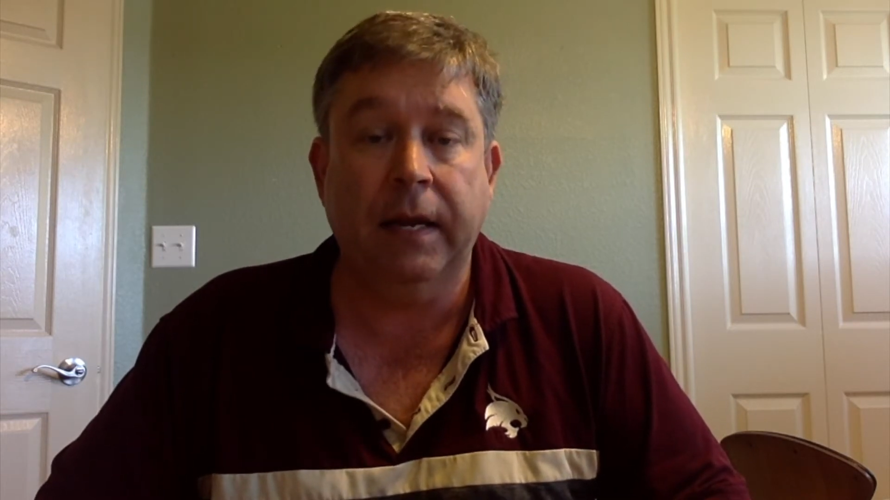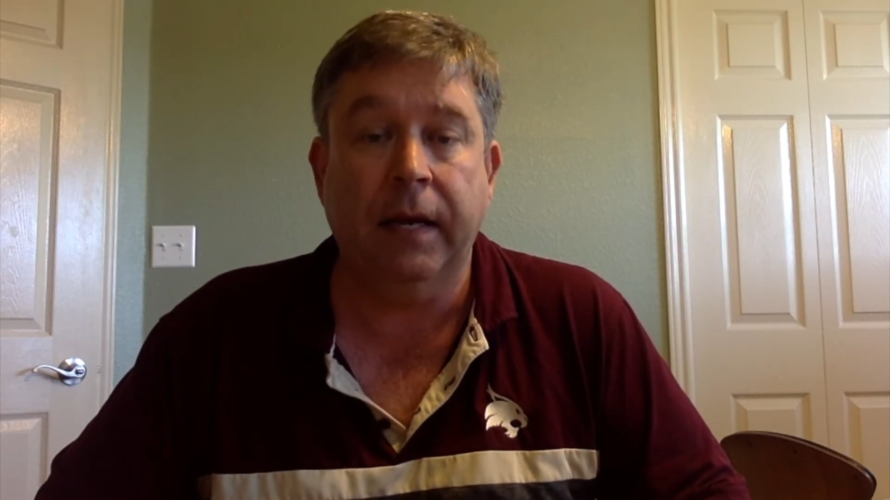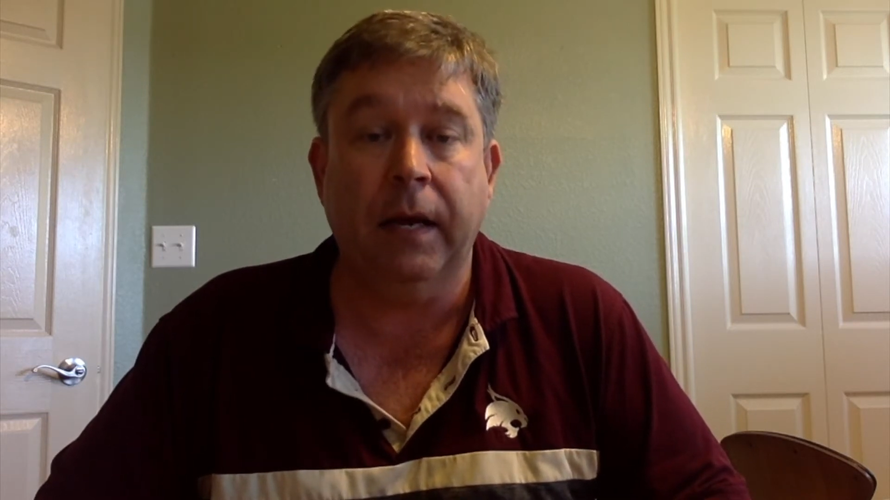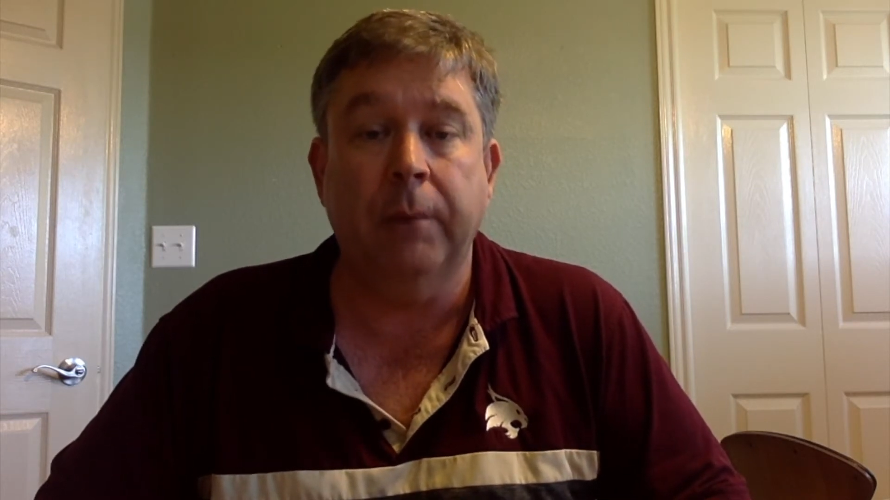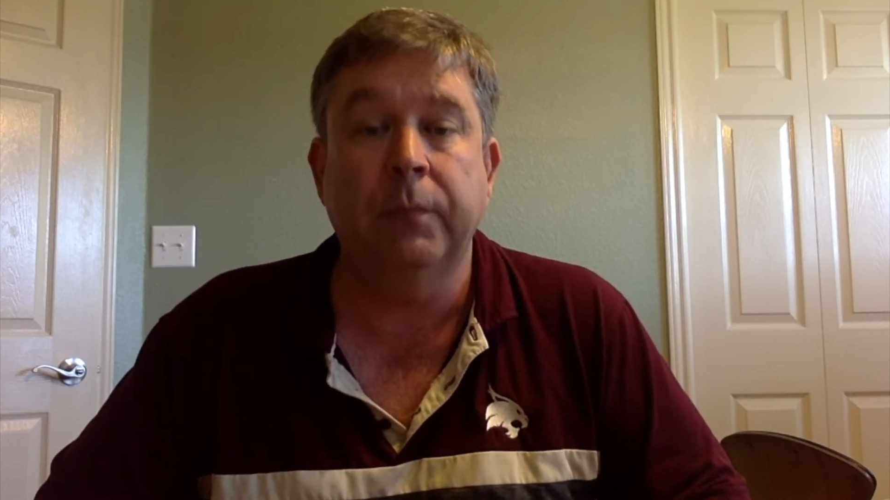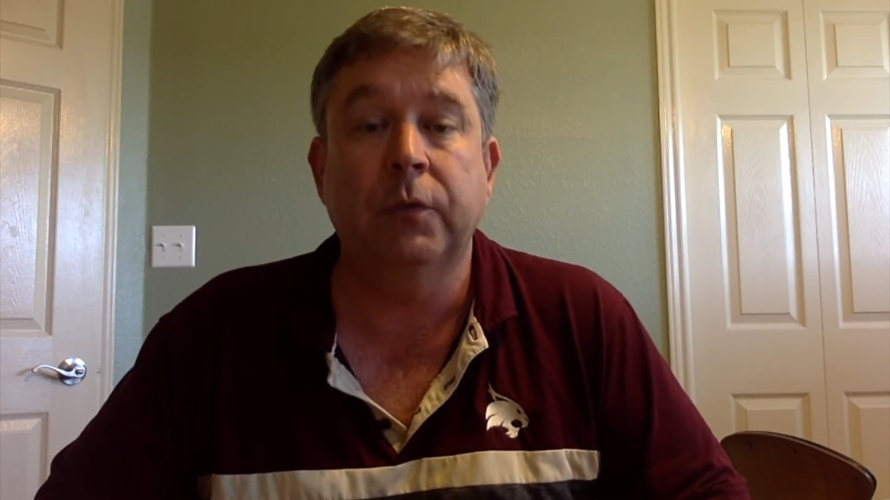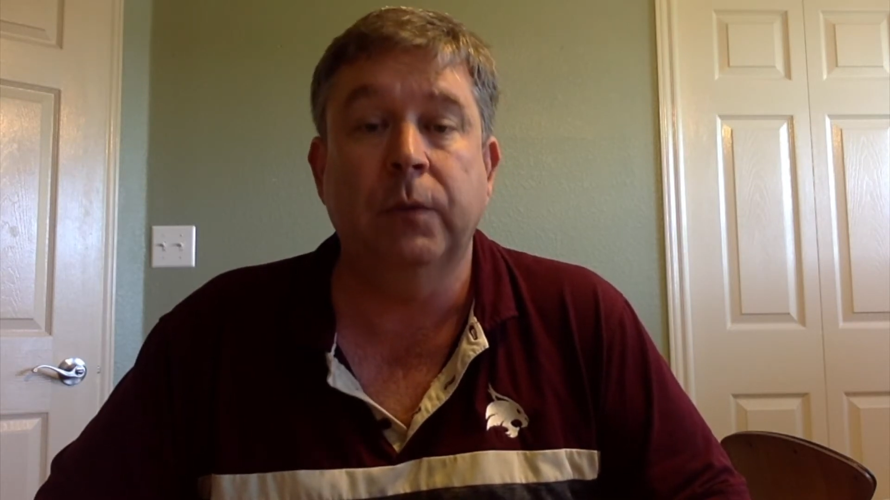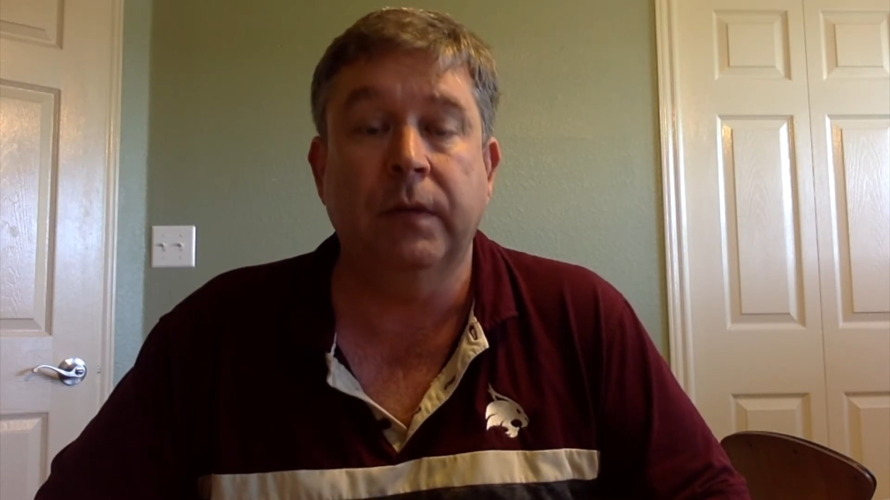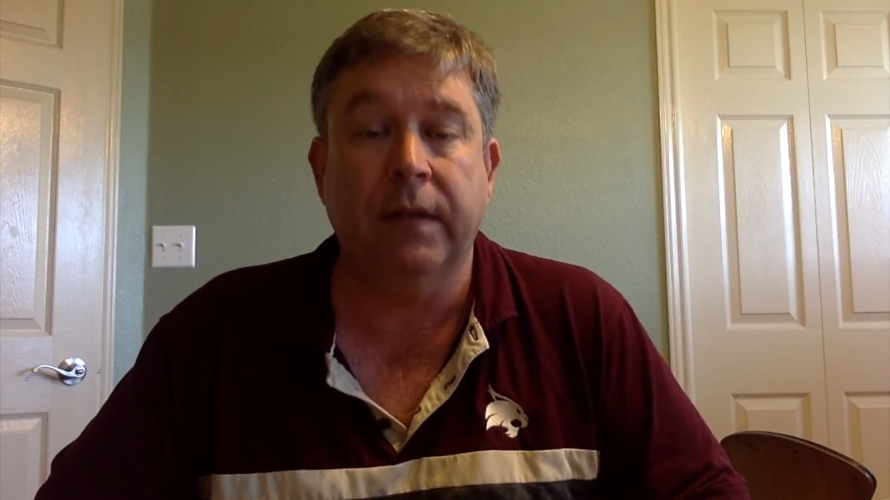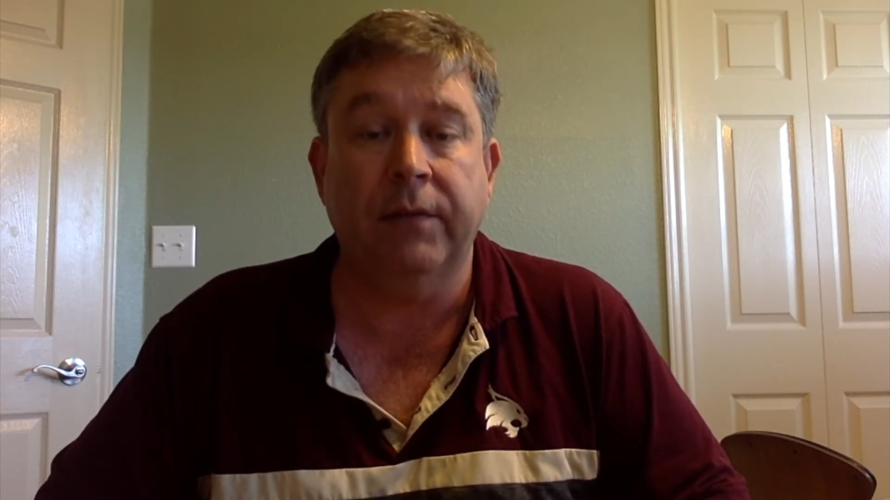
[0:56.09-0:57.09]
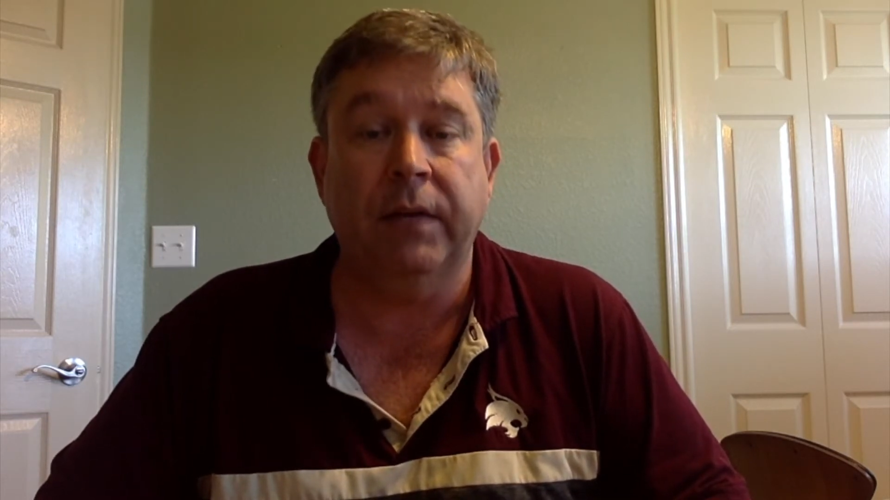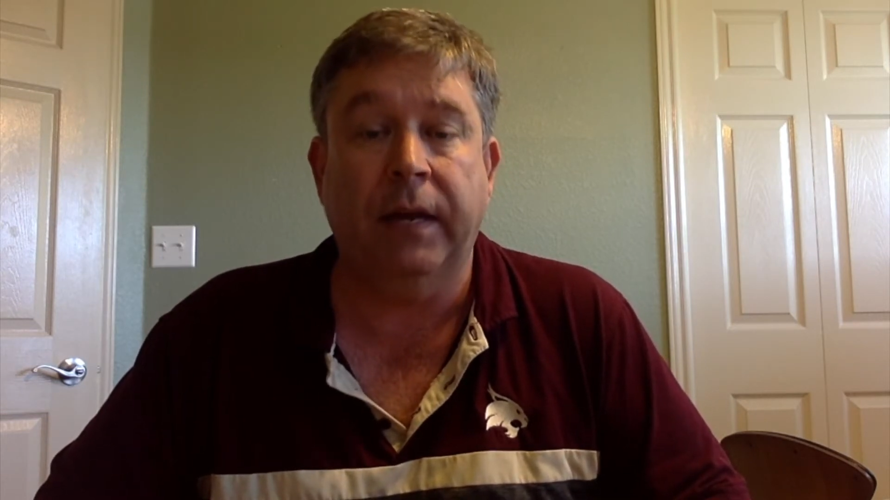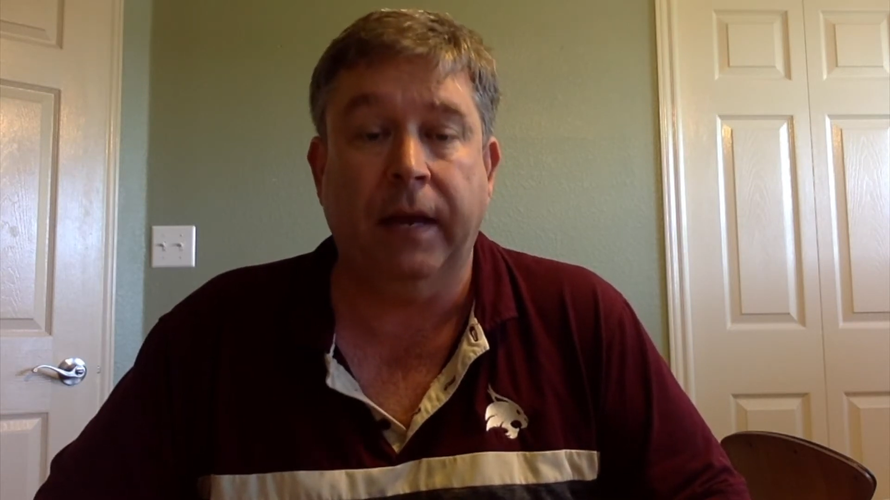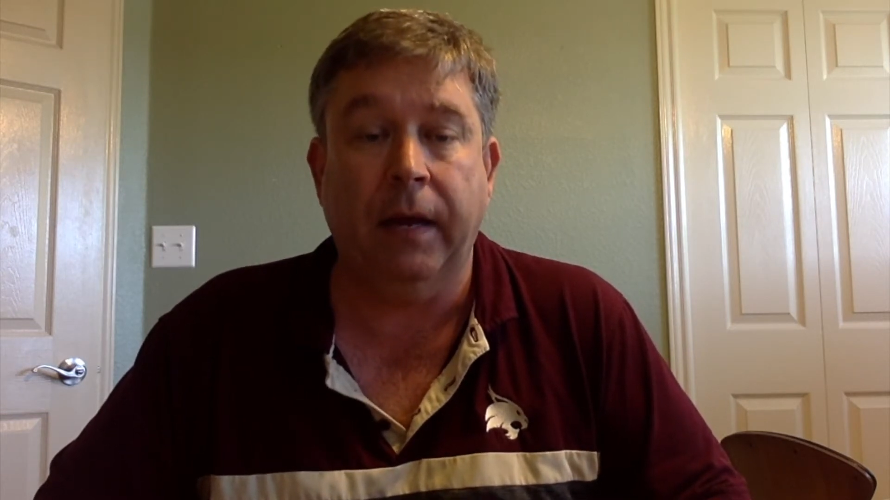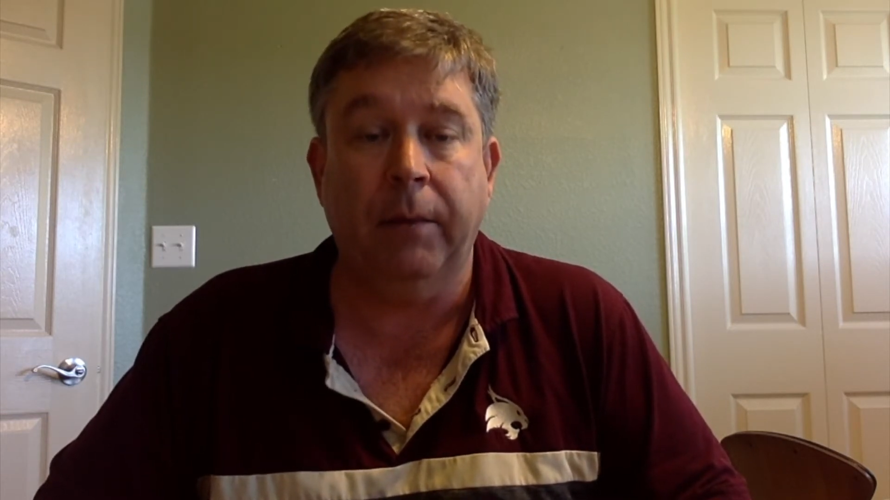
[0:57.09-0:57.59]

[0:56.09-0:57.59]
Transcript: a.m. to 11 a.m.